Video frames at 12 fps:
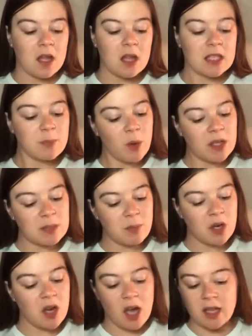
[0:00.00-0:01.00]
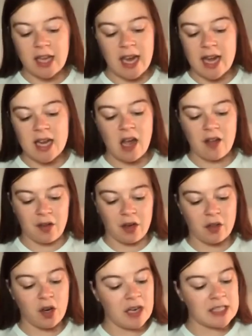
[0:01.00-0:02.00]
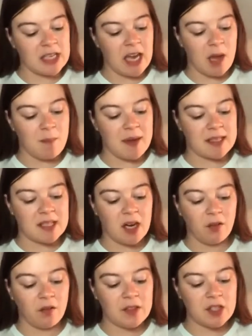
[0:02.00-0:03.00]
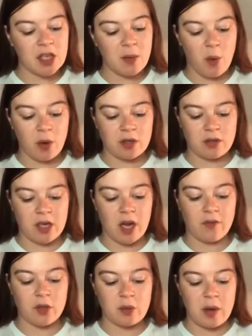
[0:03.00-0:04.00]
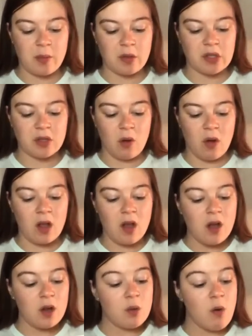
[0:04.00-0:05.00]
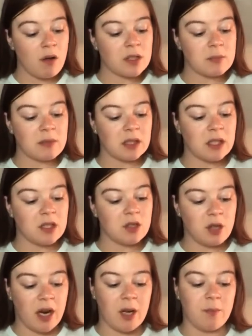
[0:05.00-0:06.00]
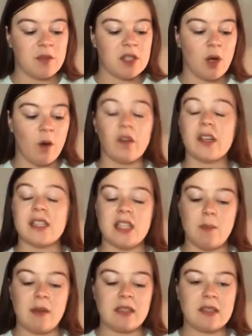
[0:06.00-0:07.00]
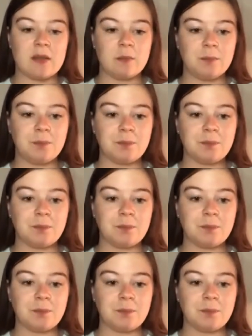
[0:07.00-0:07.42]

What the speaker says: A sports book unlike any other, The Crazy Game is an unflinching portrait of a troubled soul who ultimately triumphs over his demons.